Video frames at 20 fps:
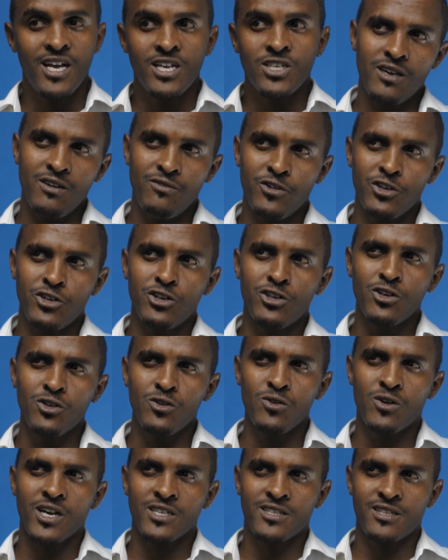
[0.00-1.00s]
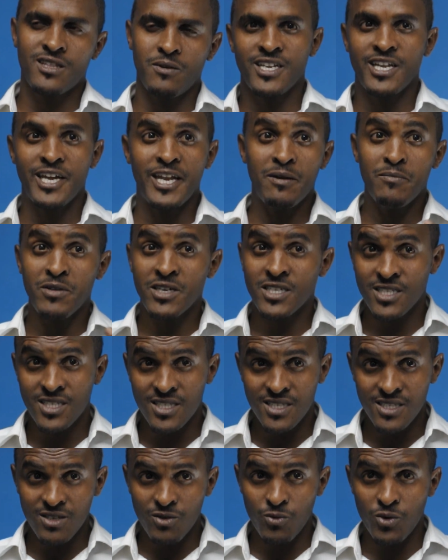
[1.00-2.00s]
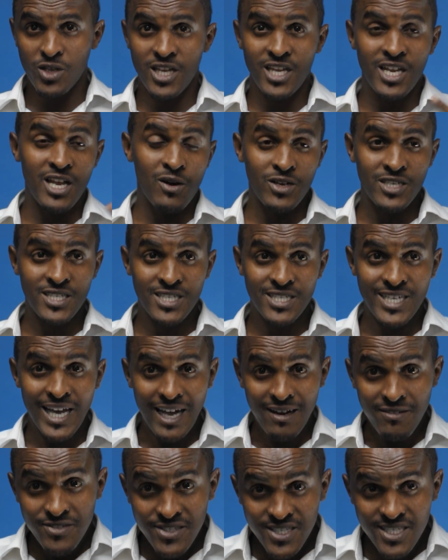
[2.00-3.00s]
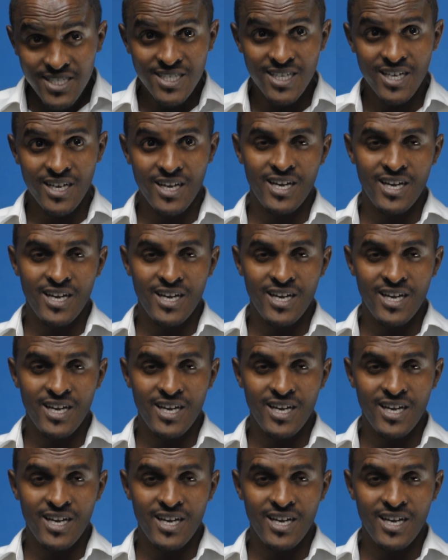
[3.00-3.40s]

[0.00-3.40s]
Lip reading: If we don't look at the dynamics within ourselves,